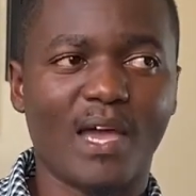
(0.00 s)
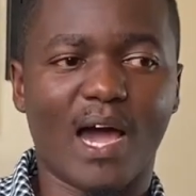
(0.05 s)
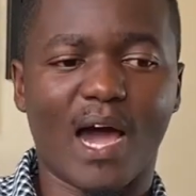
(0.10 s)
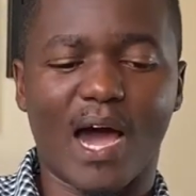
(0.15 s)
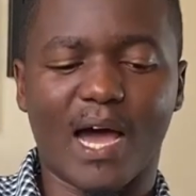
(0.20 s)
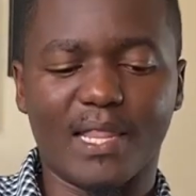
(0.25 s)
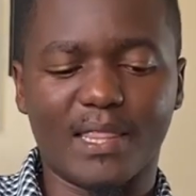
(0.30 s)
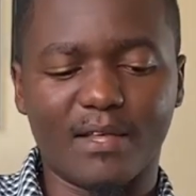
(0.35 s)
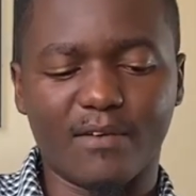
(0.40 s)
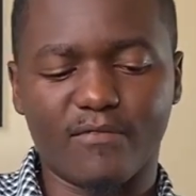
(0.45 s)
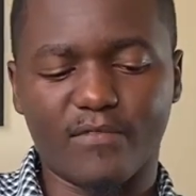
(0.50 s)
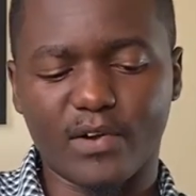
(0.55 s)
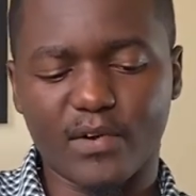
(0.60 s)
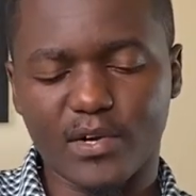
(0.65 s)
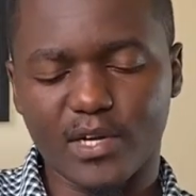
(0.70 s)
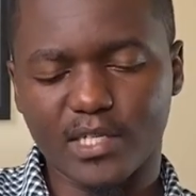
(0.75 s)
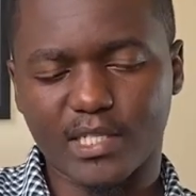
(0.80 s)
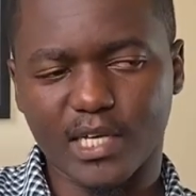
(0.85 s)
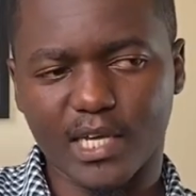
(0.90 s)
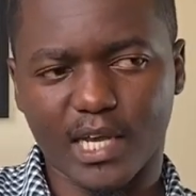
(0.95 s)
And the
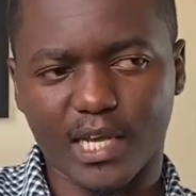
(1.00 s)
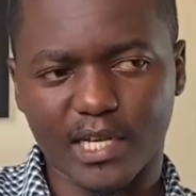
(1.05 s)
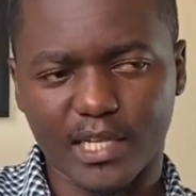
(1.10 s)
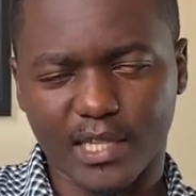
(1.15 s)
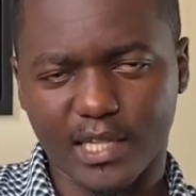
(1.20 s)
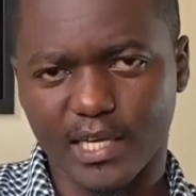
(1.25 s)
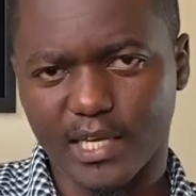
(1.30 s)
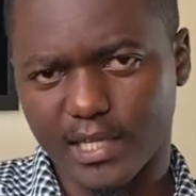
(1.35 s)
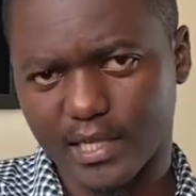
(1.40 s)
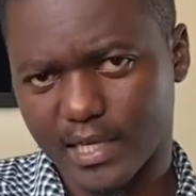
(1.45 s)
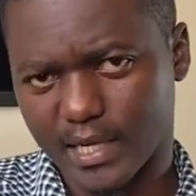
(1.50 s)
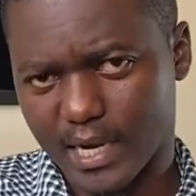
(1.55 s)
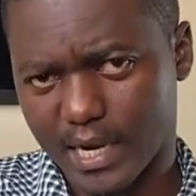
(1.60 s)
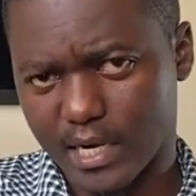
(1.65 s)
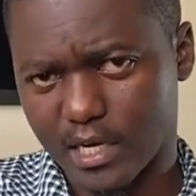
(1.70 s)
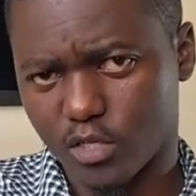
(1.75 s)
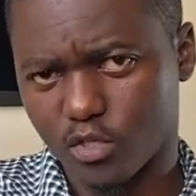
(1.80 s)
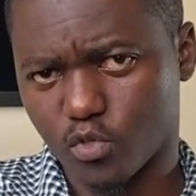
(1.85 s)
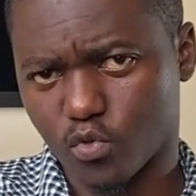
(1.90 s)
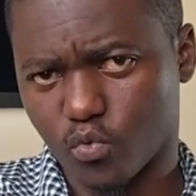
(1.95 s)
very second thing that I
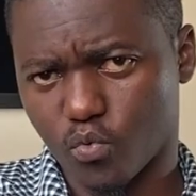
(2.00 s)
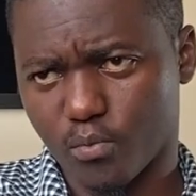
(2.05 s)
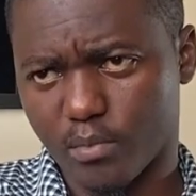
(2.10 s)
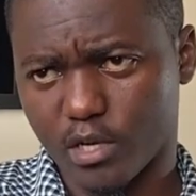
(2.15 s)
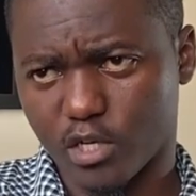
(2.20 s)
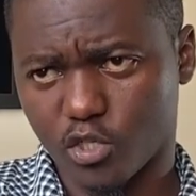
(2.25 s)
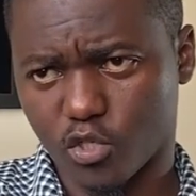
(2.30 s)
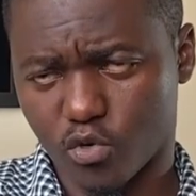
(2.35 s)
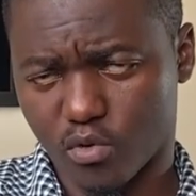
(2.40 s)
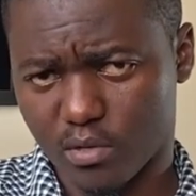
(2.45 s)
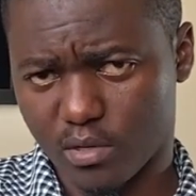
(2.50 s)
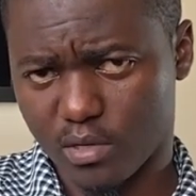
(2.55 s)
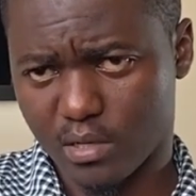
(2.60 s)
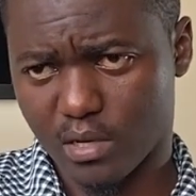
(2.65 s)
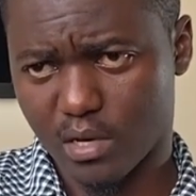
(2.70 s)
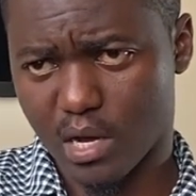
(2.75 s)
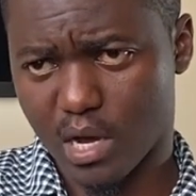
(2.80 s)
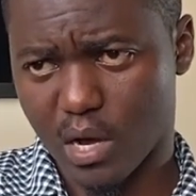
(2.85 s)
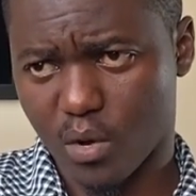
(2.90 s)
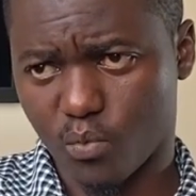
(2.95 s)
need to mention,
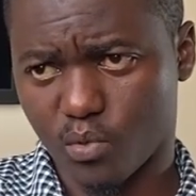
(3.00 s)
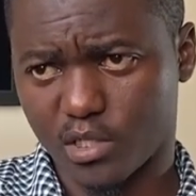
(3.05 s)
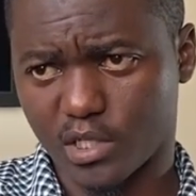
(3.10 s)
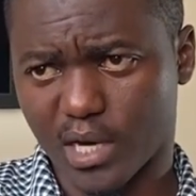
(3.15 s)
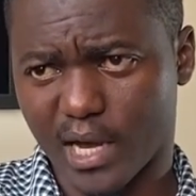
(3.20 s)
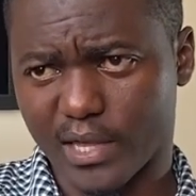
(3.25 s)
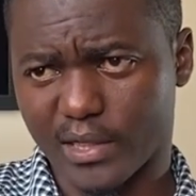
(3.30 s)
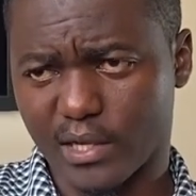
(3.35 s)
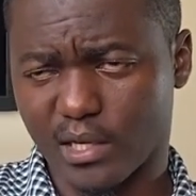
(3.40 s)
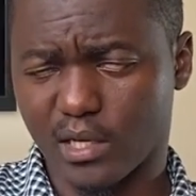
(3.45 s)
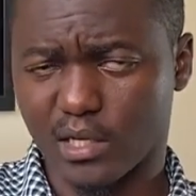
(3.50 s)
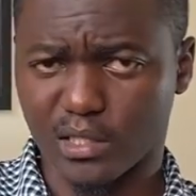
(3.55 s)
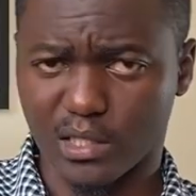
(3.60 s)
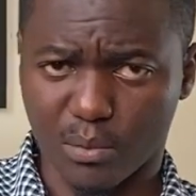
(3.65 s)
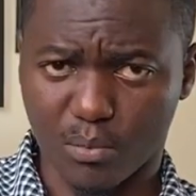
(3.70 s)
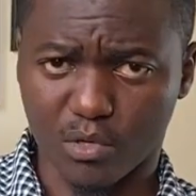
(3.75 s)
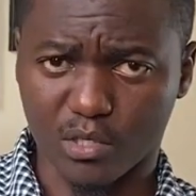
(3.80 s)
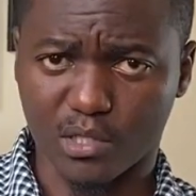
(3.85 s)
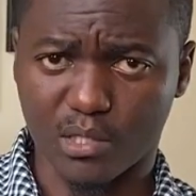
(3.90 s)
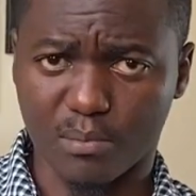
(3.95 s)
which I think is the
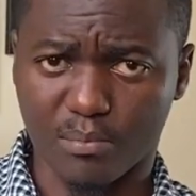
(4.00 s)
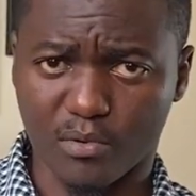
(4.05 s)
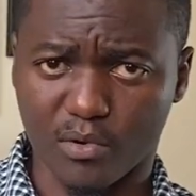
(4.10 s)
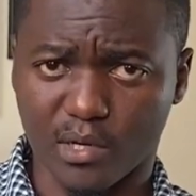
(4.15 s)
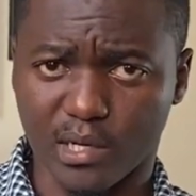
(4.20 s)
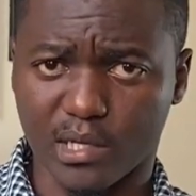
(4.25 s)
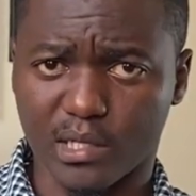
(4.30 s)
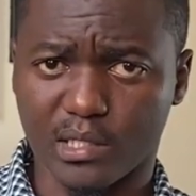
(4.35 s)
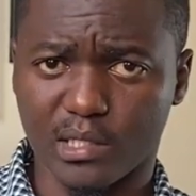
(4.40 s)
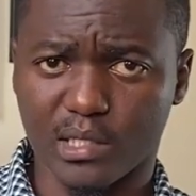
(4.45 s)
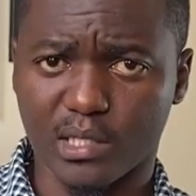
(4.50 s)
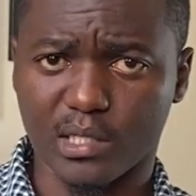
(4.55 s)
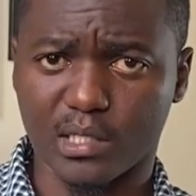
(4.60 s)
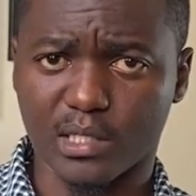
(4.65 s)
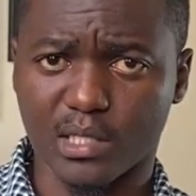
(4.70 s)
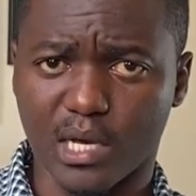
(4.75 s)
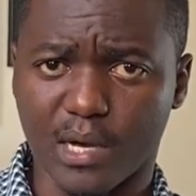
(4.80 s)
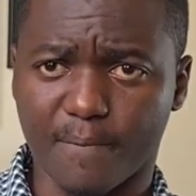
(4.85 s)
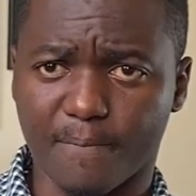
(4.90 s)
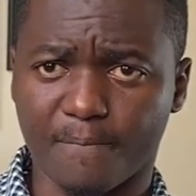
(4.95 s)
most important,
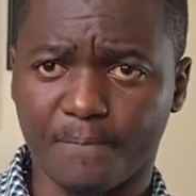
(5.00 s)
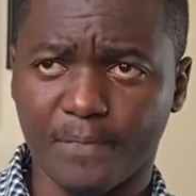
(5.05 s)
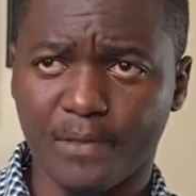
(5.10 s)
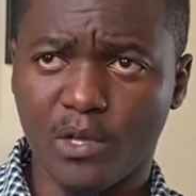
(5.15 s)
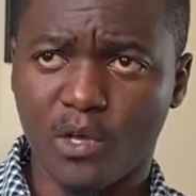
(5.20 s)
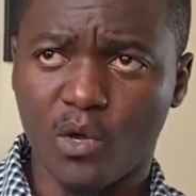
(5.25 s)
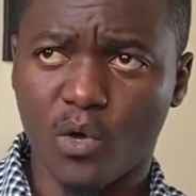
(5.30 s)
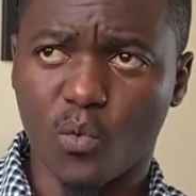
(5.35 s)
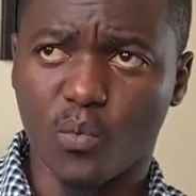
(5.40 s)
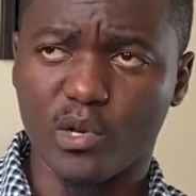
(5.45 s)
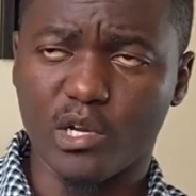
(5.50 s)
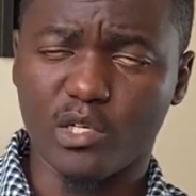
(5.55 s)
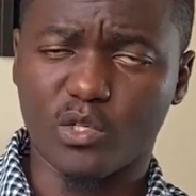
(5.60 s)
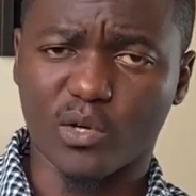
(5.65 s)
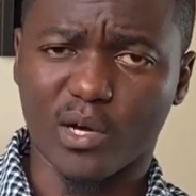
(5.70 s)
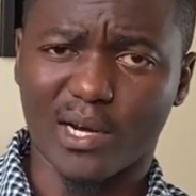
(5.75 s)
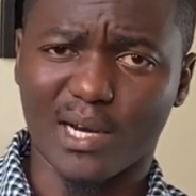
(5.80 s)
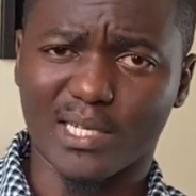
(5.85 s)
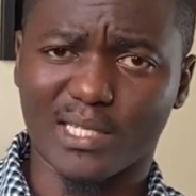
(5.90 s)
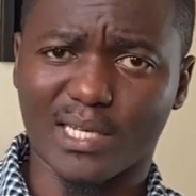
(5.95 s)
is we need
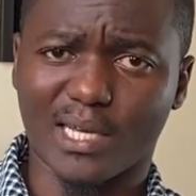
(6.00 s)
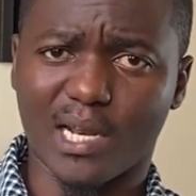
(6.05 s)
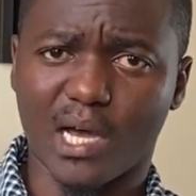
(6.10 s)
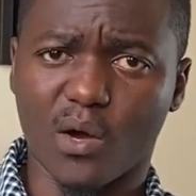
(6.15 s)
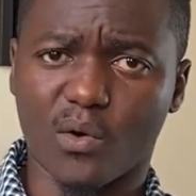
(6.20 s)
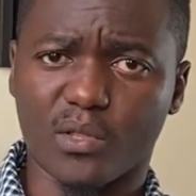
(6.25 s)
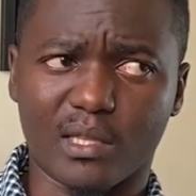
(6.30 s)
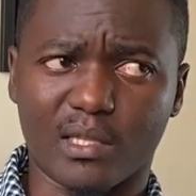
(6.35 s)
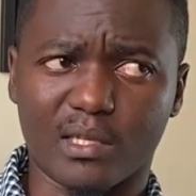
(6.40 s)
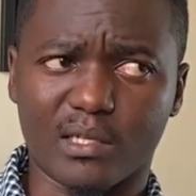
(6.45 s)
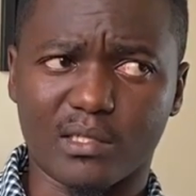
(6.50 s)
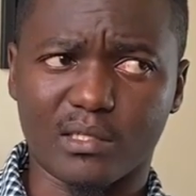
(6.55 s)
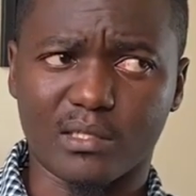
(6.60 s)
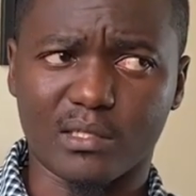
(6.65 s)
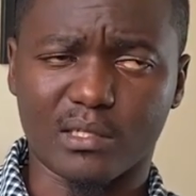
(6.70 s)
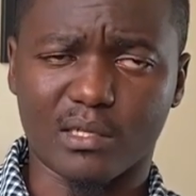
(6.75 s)
to understand how these